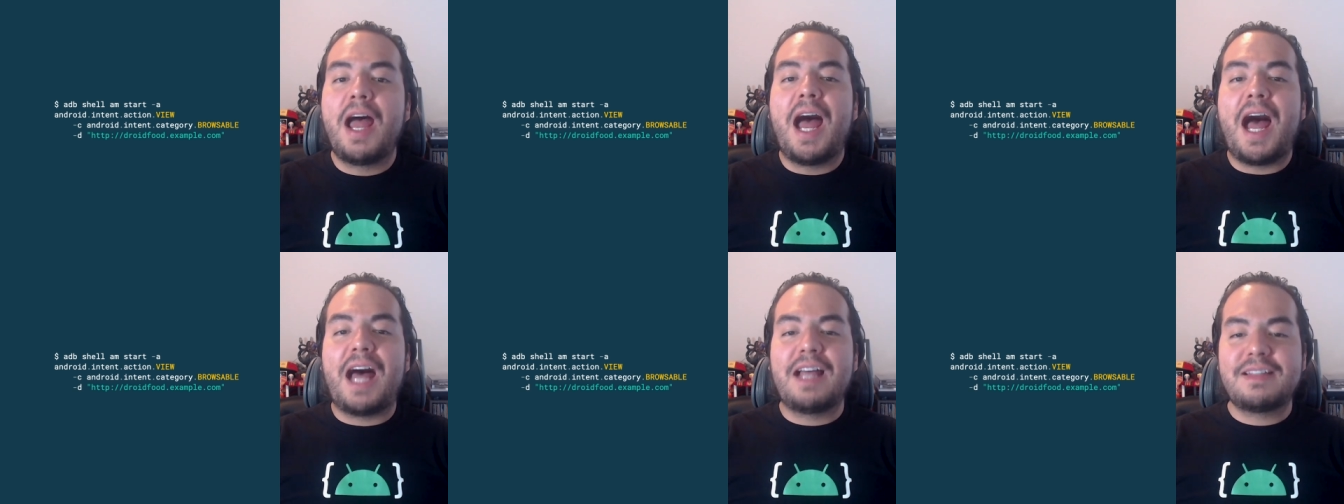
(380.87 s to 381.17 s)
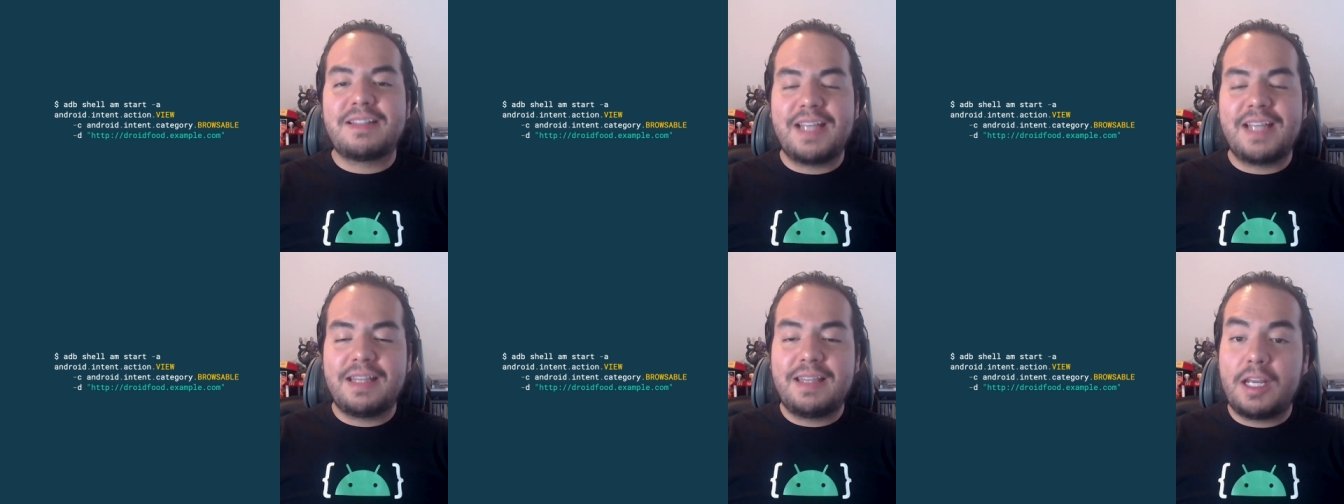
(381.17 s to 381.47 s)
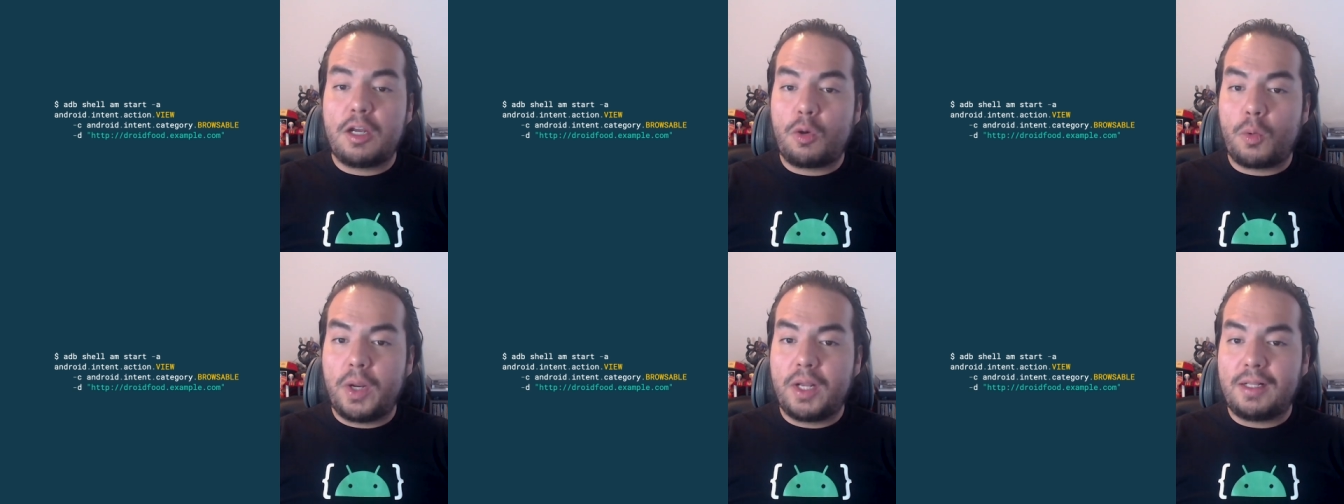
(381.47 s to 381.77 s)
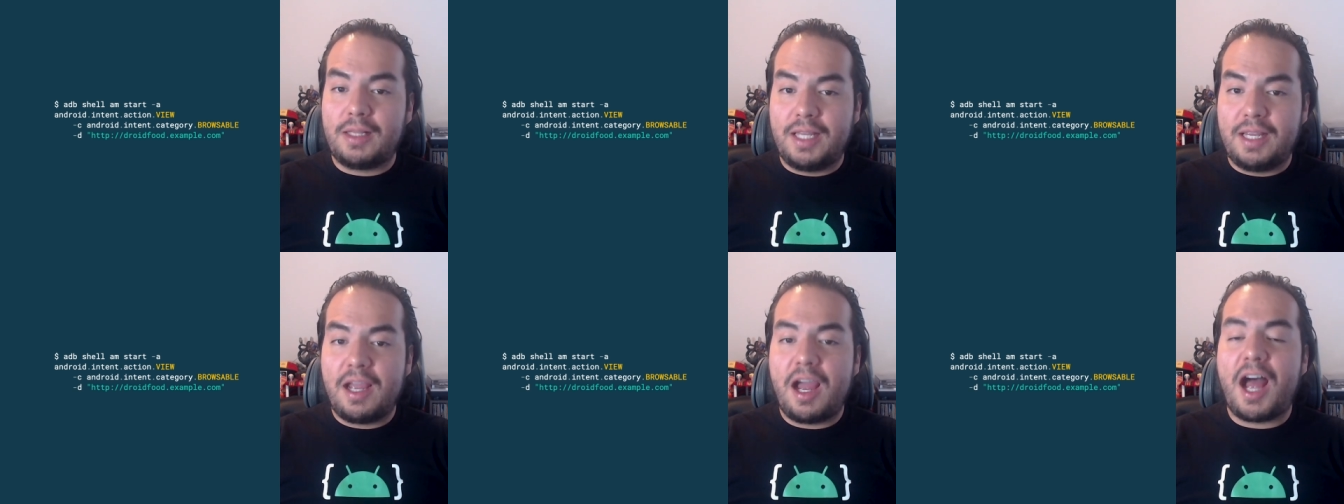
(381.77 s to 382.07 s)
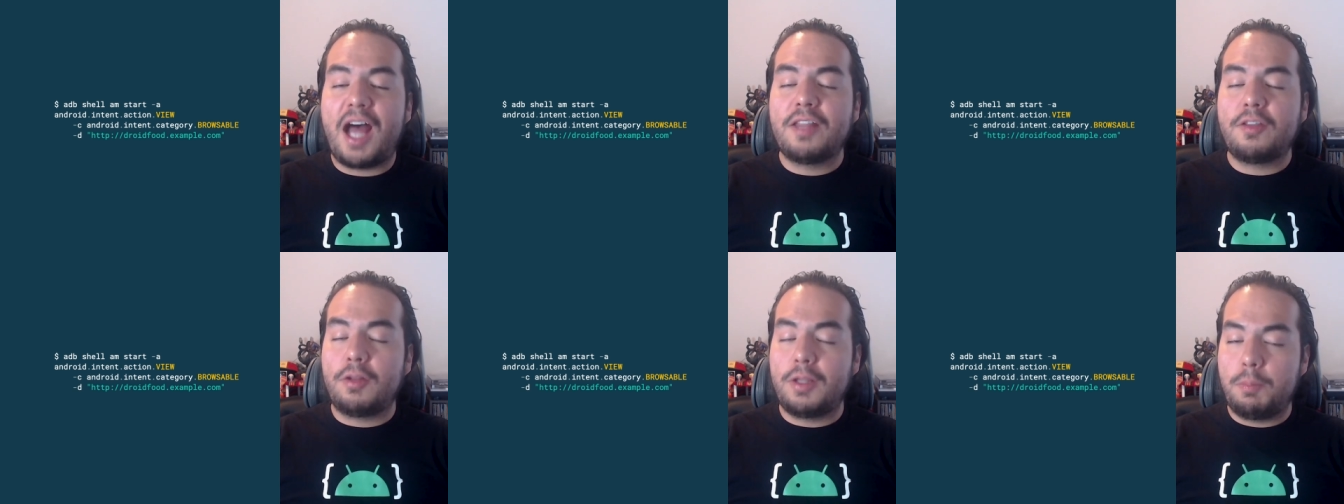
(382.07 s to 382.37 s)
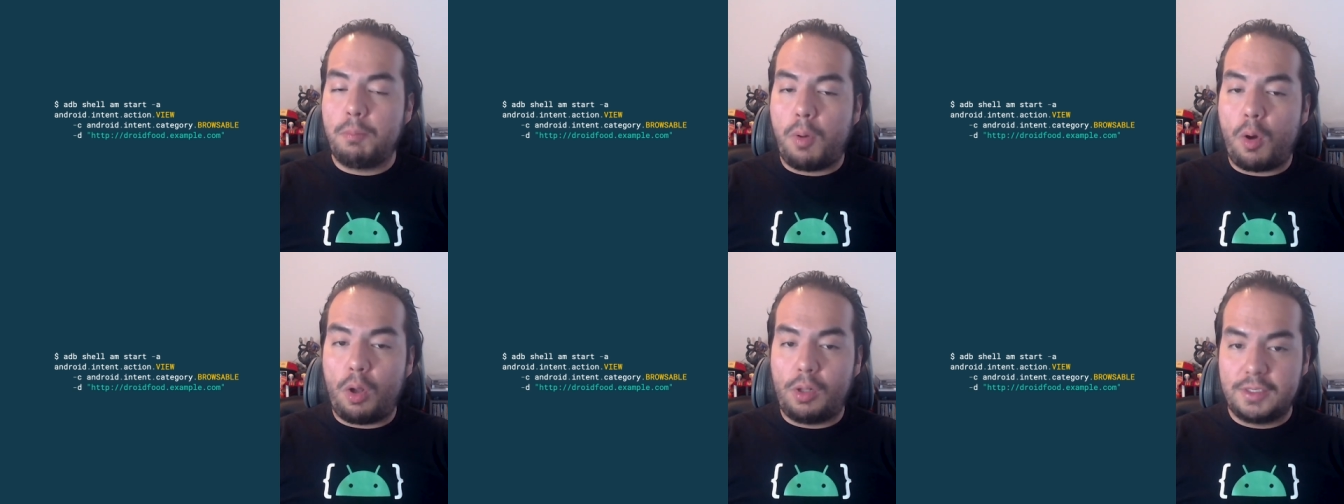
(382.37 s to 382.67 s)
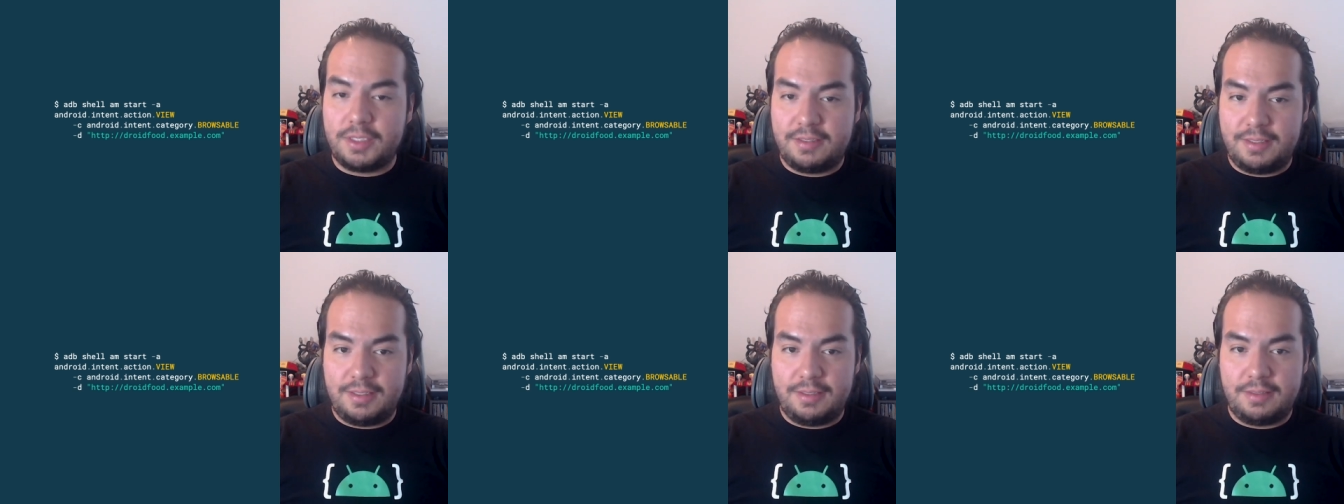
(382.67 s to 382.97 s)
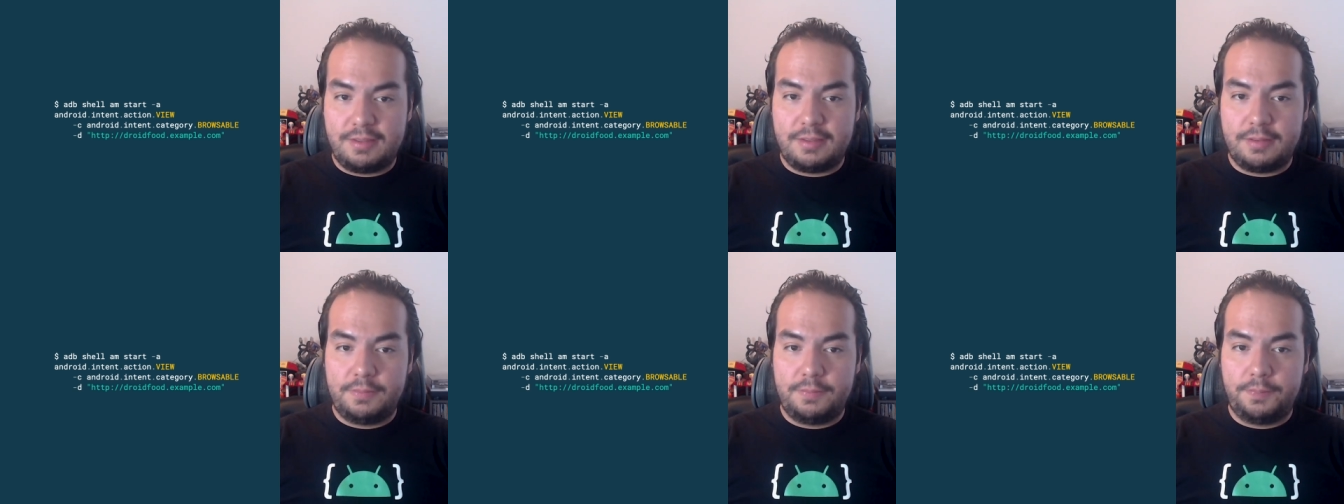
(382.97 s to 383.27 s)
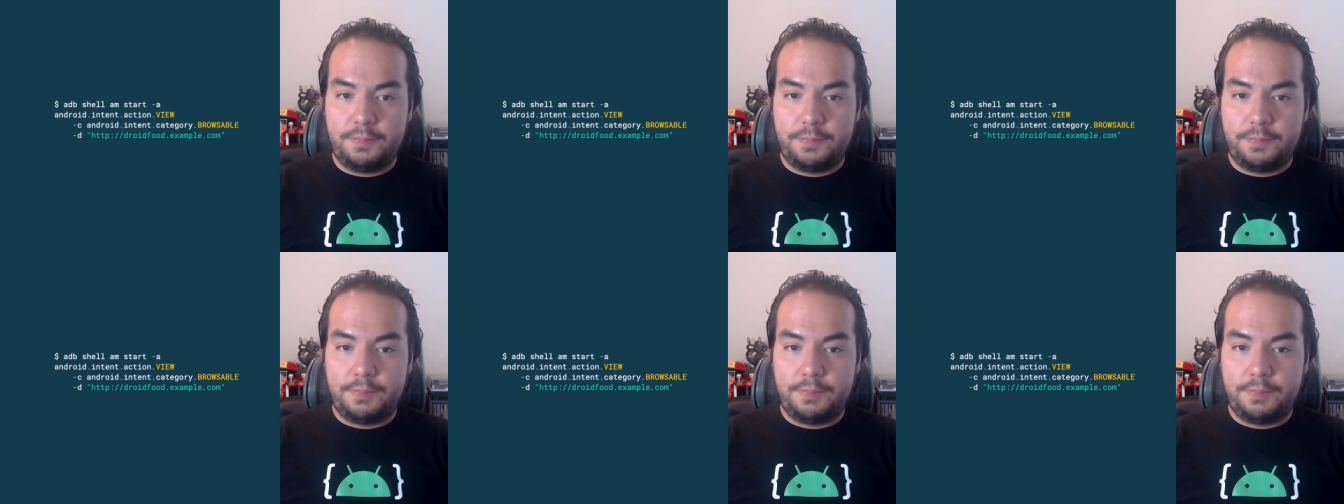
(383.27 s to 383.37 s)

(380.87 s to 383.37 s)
and set the correct link handling policies.